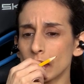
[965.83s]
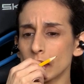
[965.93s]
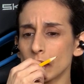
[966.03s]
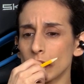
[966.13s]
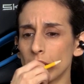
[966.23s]

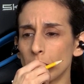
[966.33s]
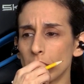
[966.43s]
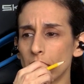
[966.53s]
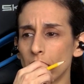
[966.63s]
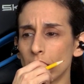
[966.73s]
what's her
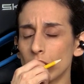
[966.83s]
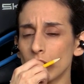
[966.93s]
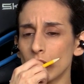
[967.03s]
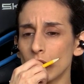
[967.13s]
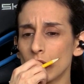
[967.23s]
name,
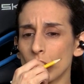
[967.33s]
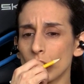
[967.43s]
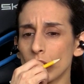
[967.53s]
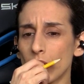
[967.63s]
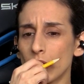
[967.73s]
Kaylee
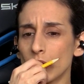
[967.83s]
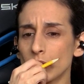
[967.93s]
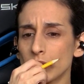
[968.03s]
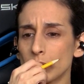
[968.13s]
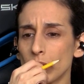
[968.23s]
or
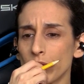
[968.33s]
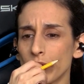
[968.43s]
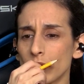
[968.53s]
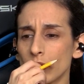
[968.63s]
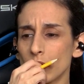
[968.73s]
Kylie's
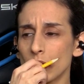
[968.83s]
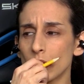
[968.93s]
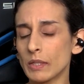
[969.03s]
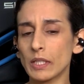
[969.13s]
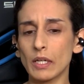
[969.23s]
mother?
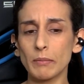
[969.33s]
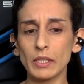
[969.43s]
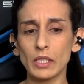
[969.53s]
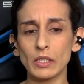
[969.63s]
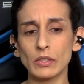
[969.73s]
Wait, how
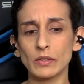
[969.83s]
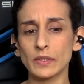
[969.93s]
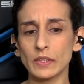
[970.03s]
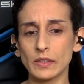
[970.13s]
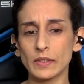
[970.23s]
many
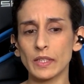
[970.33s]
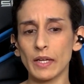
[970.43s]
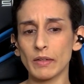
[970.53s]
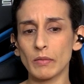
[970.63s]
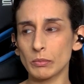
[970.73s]
years is
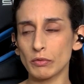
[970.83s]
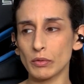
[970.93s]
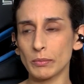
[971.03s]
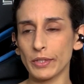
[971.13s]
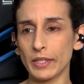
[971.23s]
that
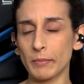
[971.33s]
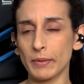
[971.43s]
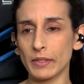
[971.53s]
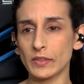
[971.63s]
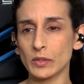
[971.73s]
before Breaking
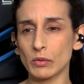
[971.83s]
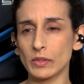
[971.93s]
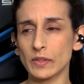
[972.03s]
Bad story